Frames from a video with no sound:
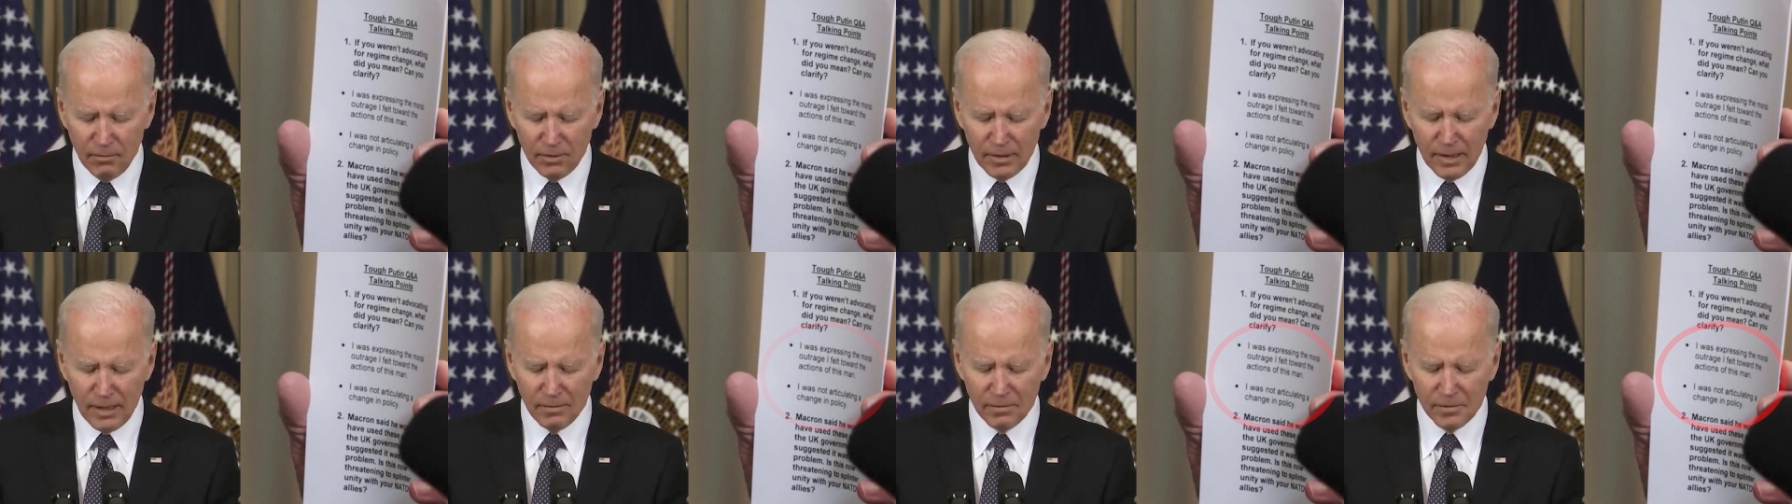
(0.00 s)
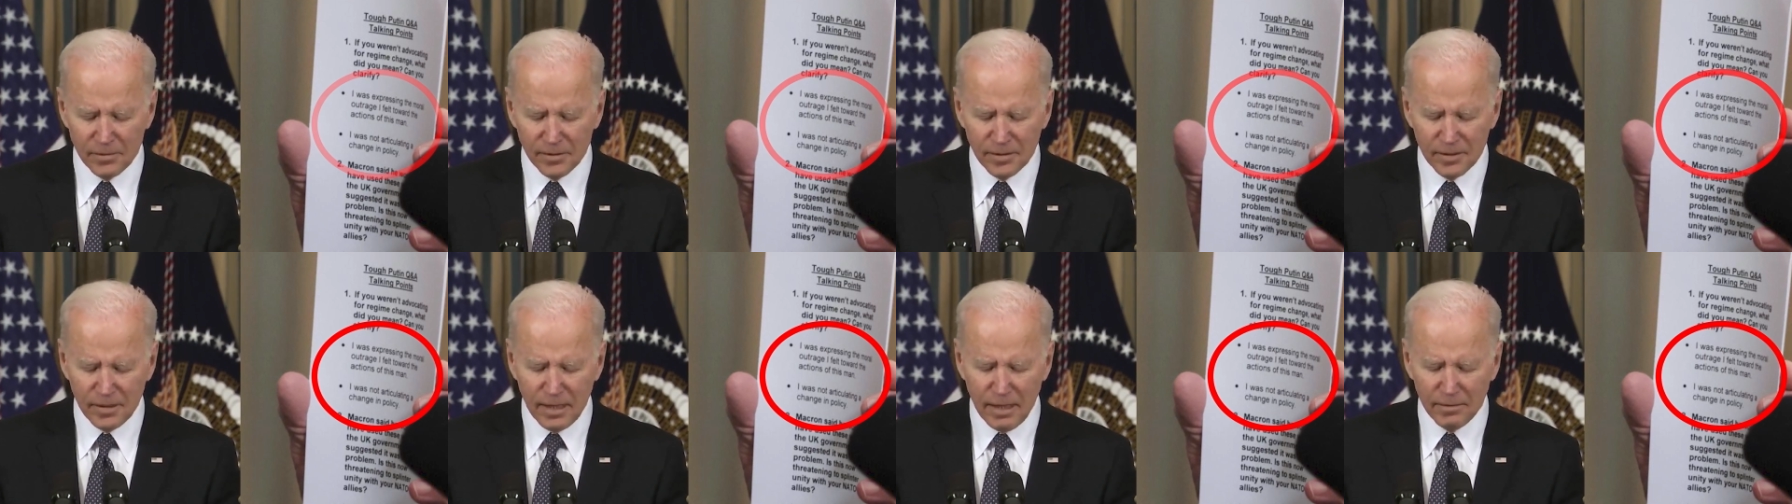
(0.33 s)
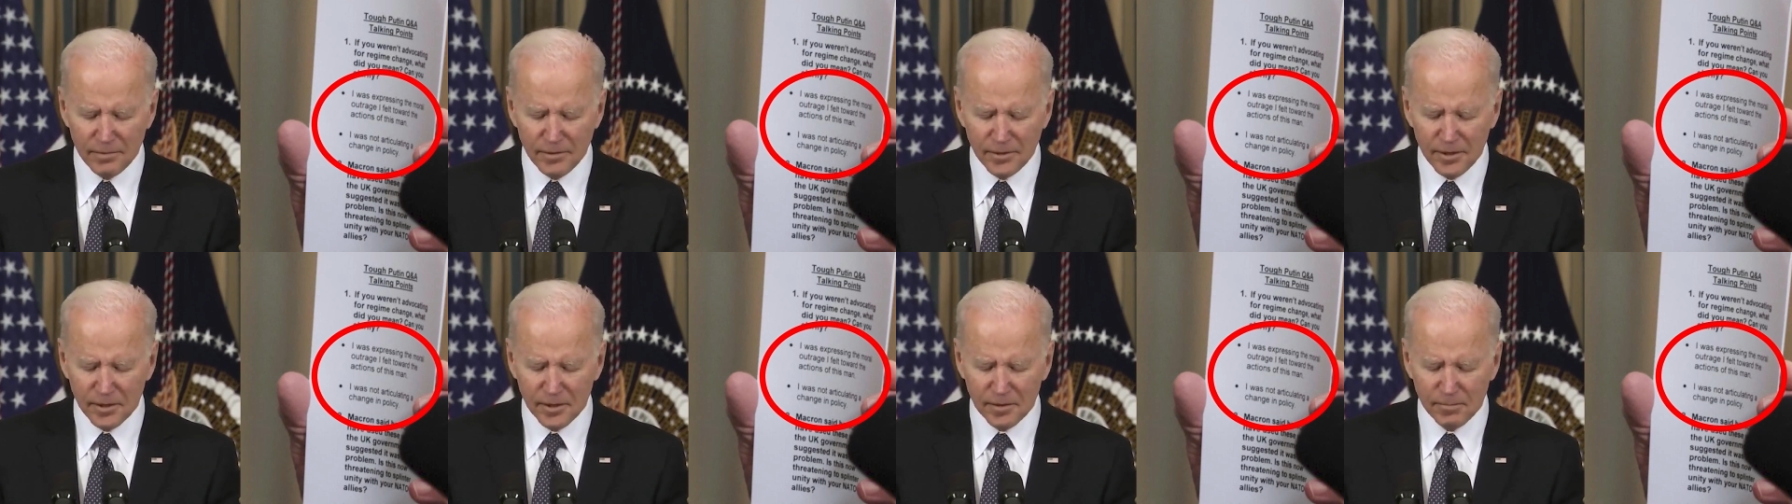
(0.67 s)
what I was I
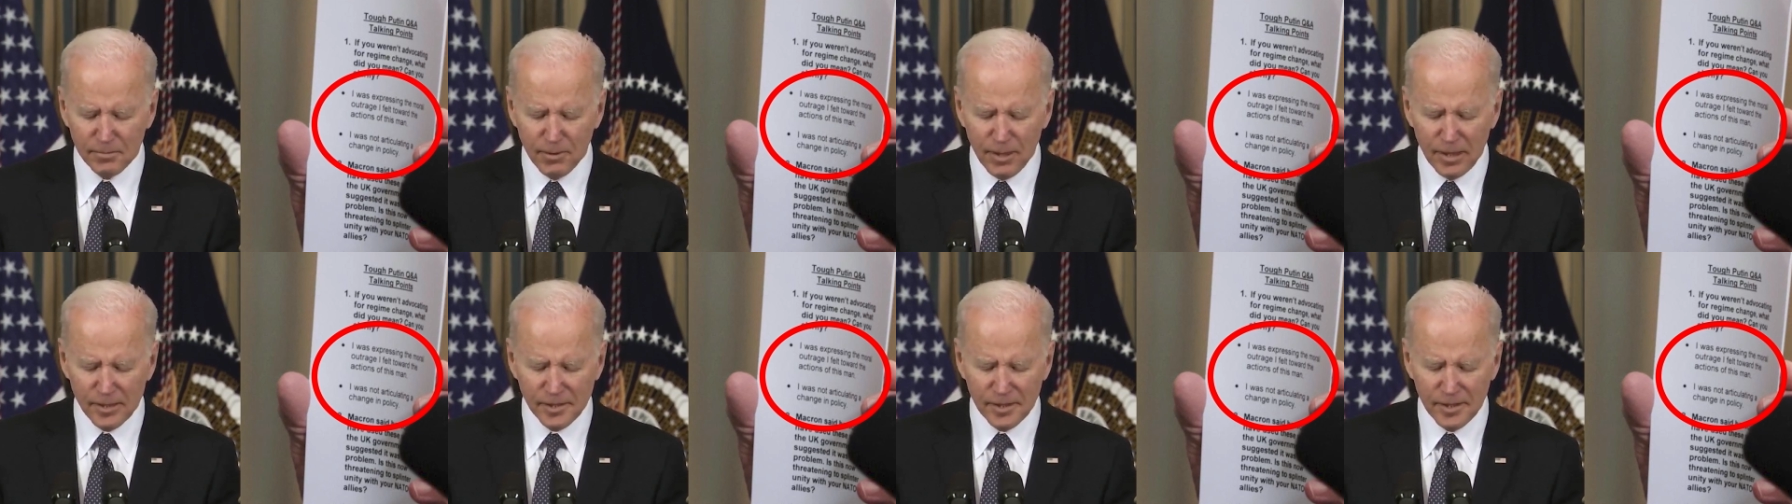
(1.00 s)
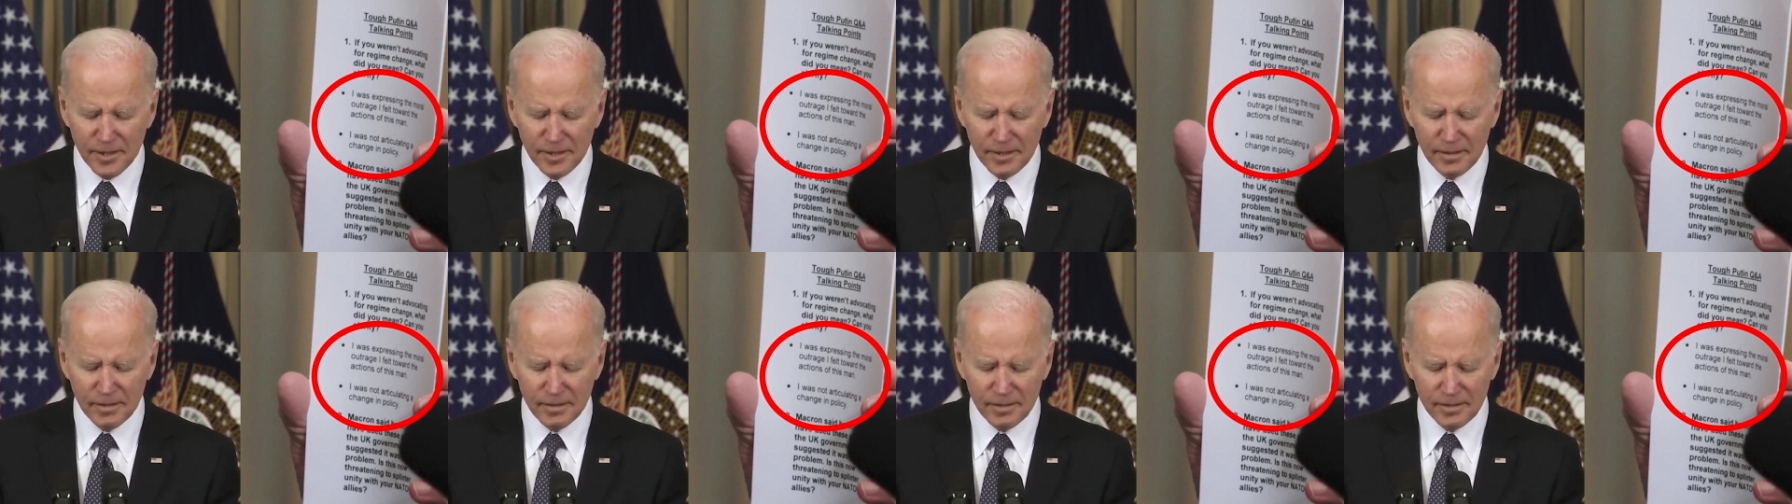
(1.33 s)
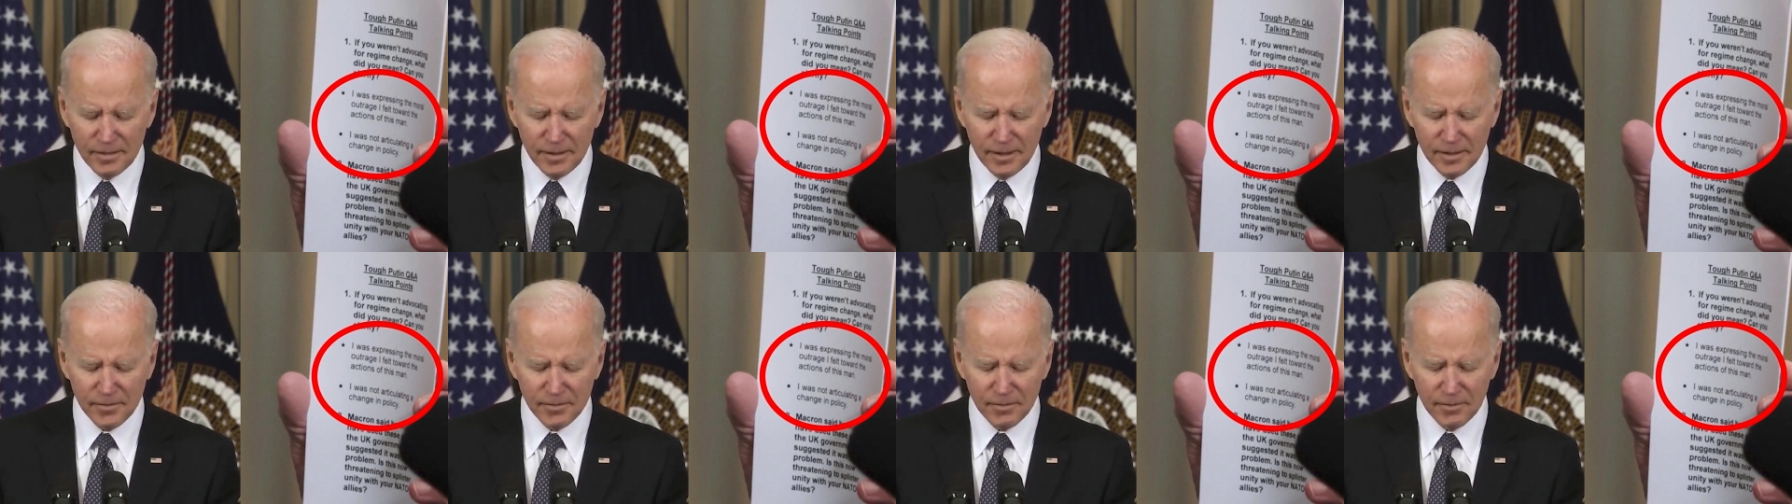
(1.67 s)
was expressing
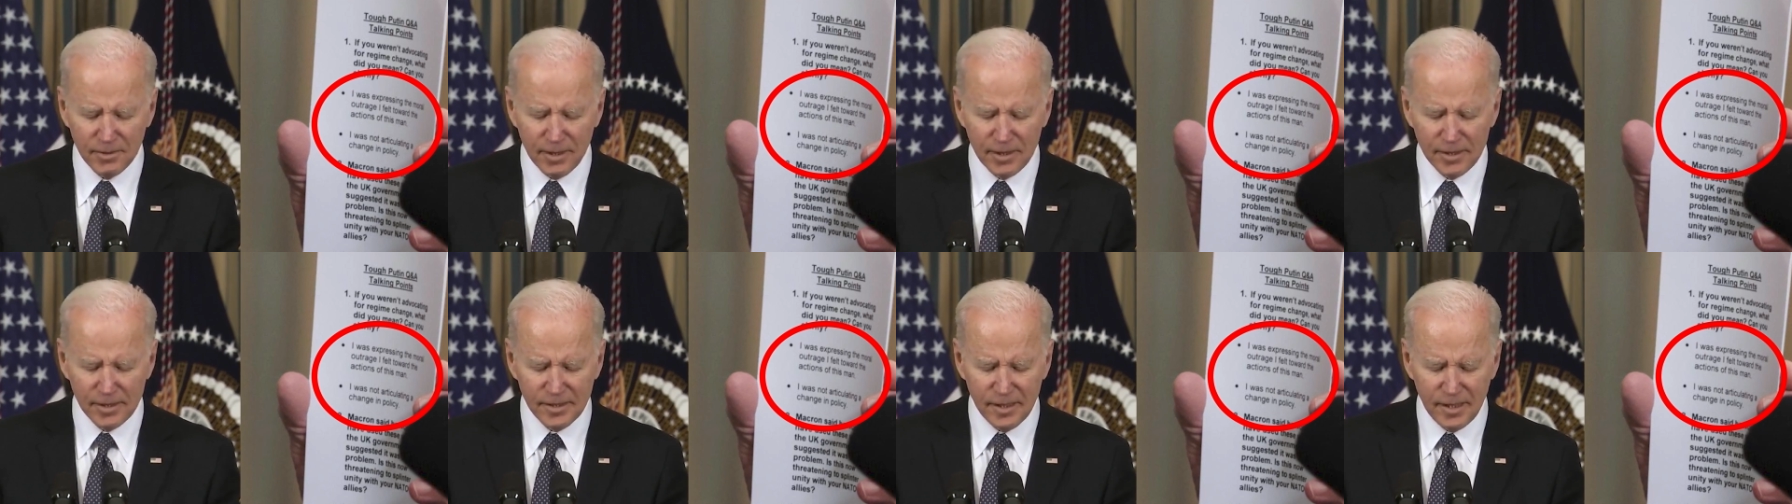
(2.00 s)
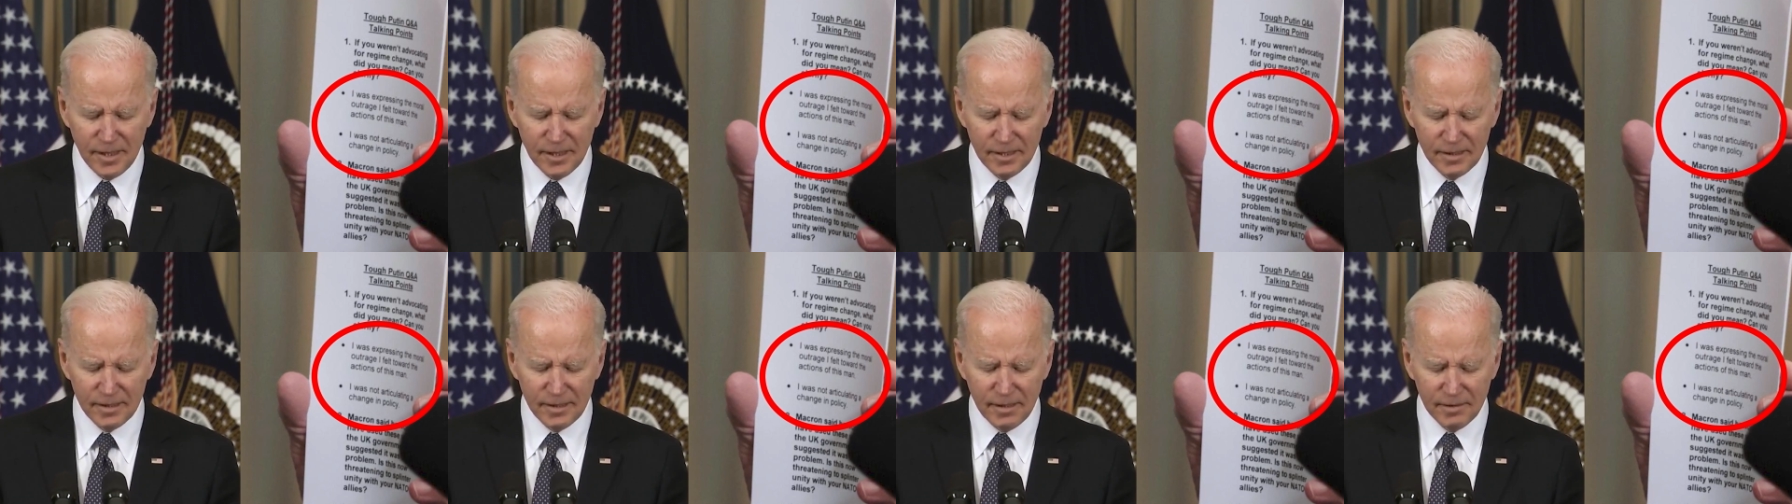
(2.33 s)
just what I said.